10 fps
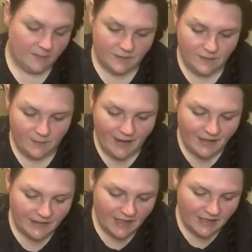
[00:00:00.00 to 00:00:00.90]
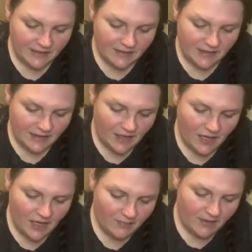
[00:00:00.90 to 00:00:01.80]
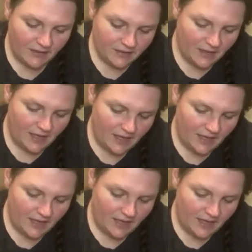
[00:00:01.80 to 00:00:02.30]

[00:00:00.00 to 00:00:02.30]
Surprised I can't see comments, guys.